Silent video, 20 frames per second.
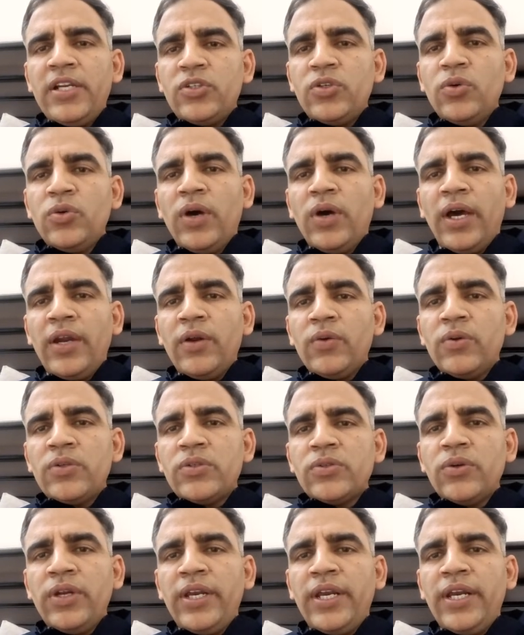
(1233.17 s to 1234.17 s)
you are
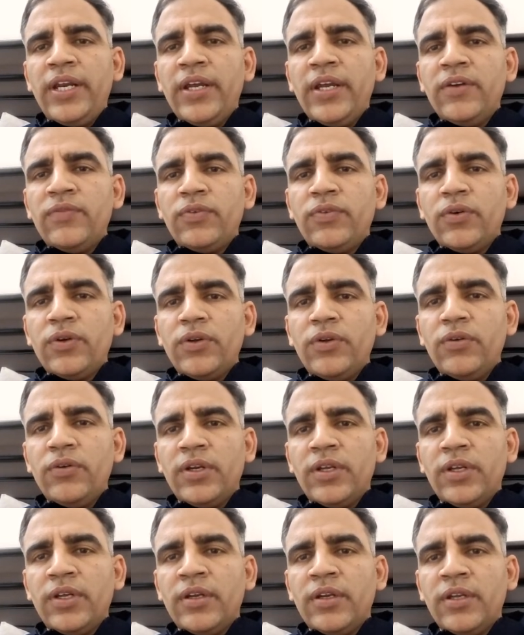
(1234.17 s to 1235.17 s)
also a leader for
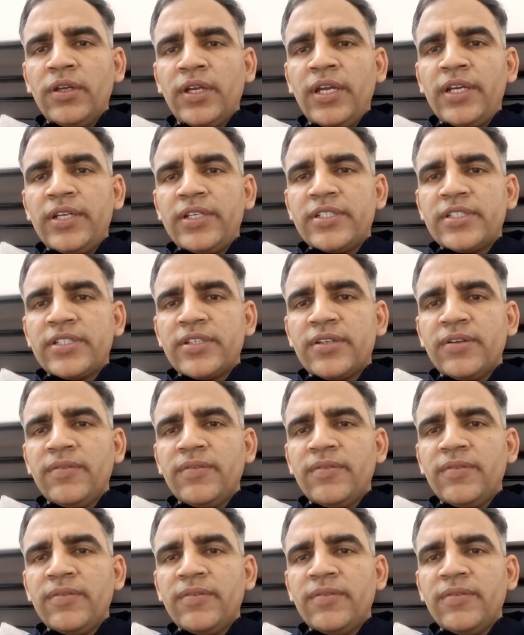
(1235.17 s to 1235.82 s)
your kids.